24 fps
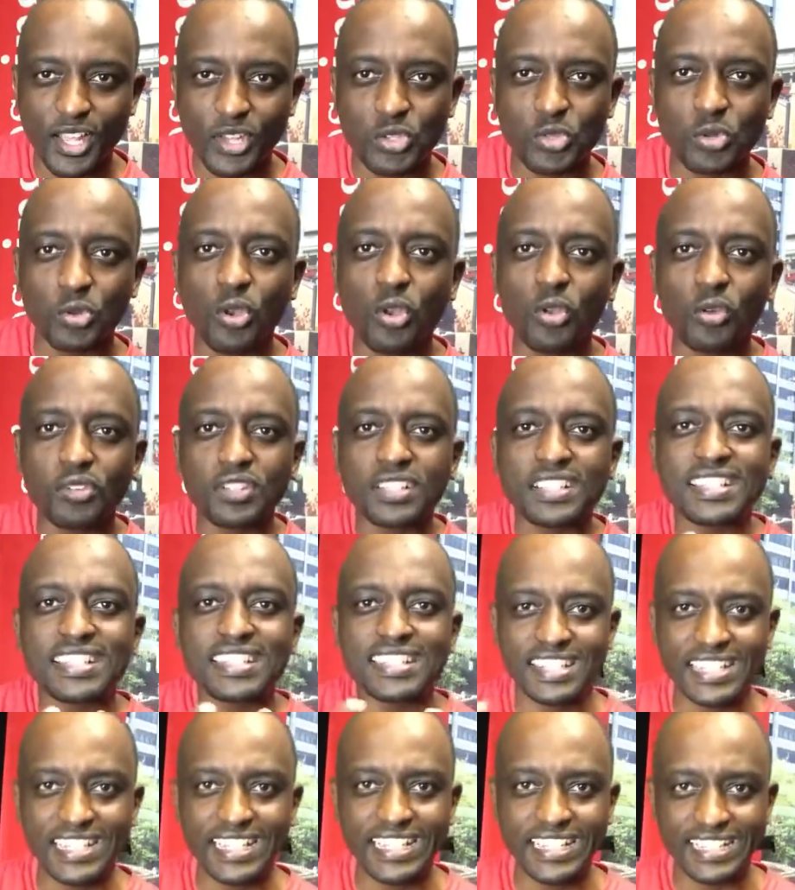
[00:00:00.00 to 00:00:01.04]
to look
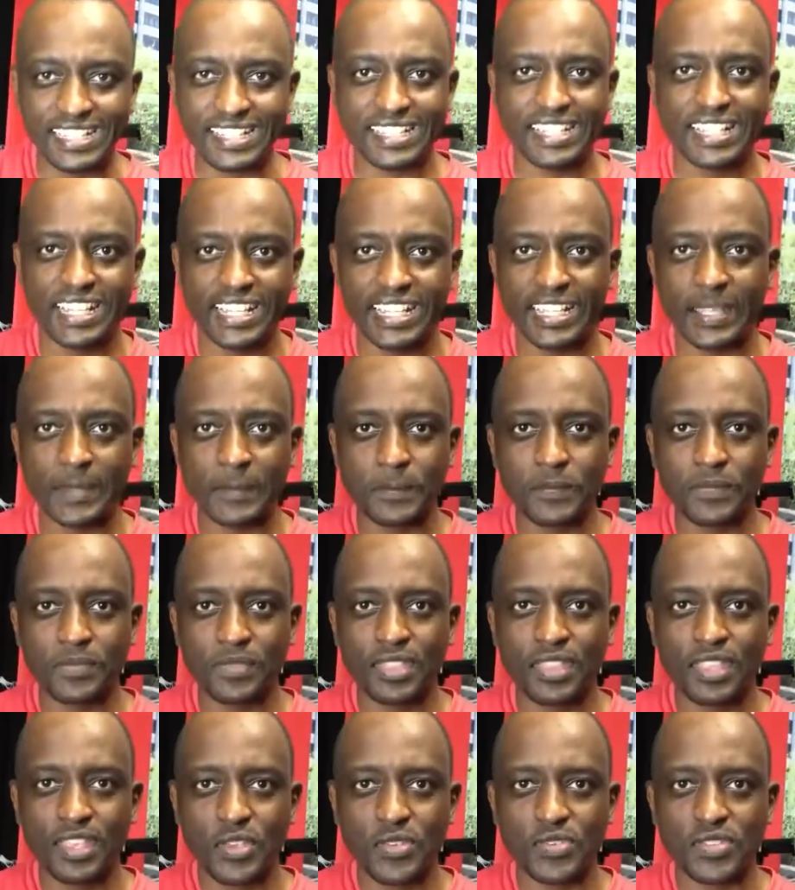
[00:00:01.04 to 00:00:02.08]
silly.
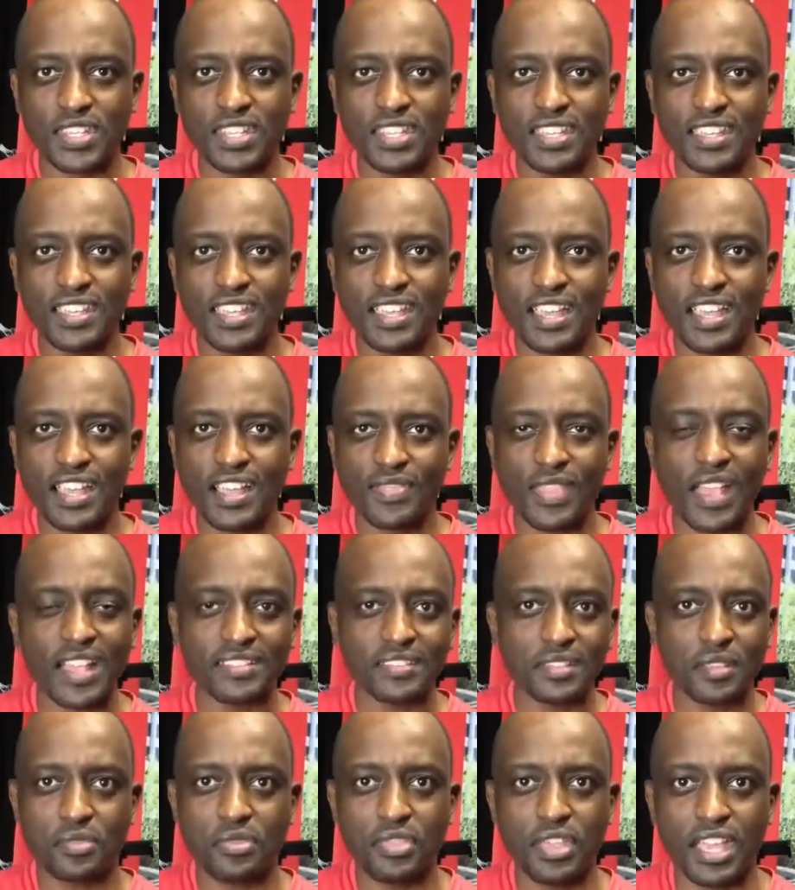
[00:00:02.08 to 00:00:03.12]
You see, that's
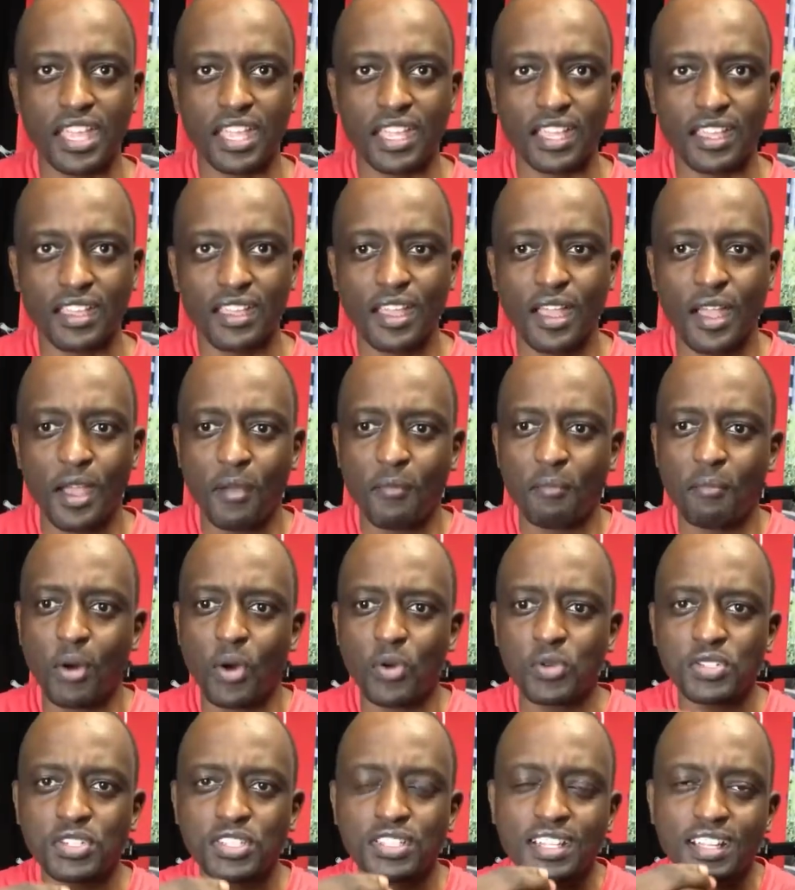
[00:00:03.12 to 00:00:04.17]
the thing.
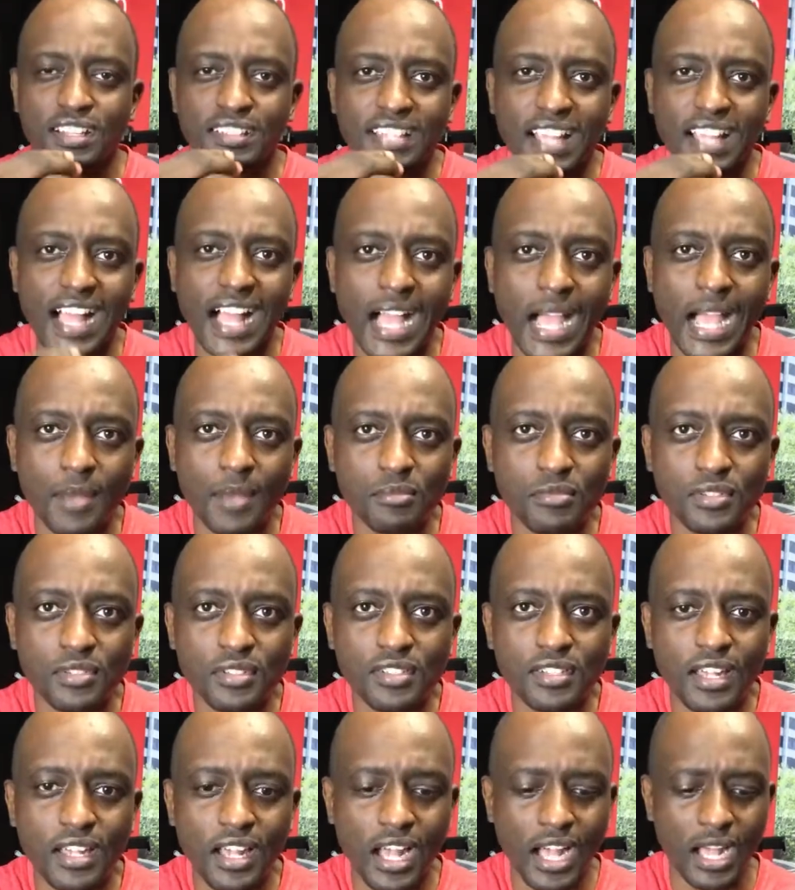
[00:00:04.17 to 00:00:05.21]
Most
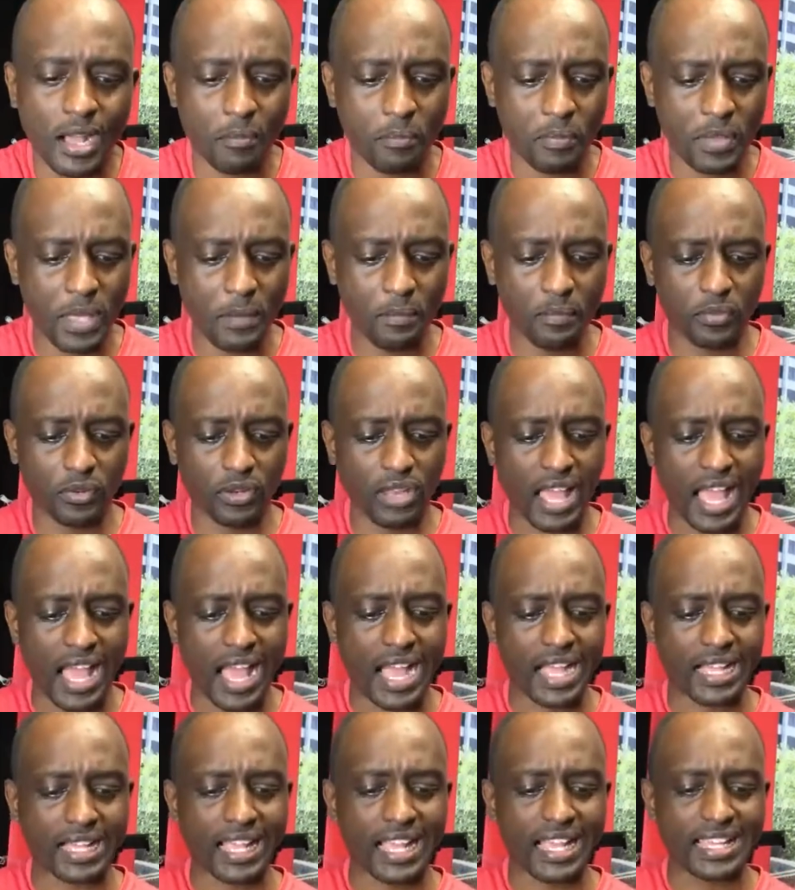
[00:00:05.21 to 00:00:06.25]
times, people are
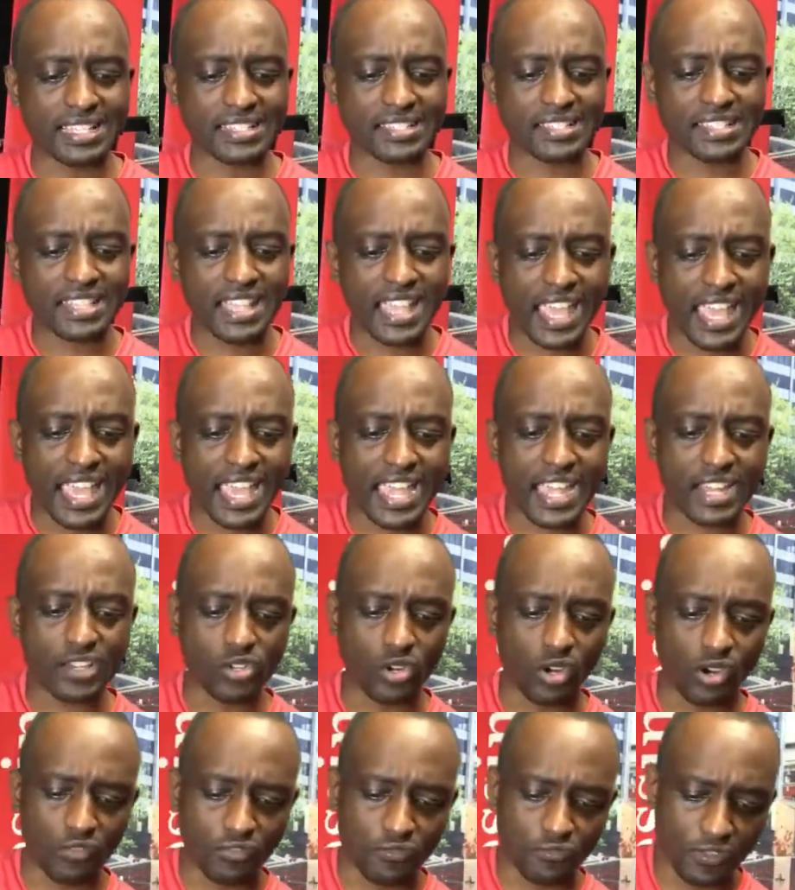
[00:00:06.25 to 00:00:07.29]
kind of scared
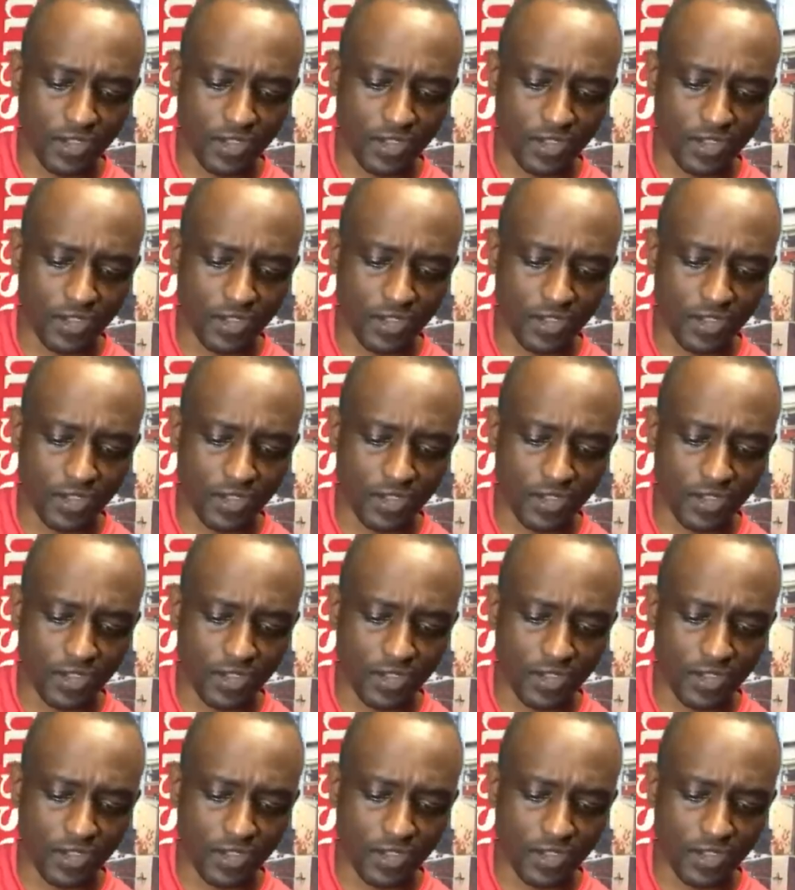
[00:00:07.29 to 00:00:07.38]
of,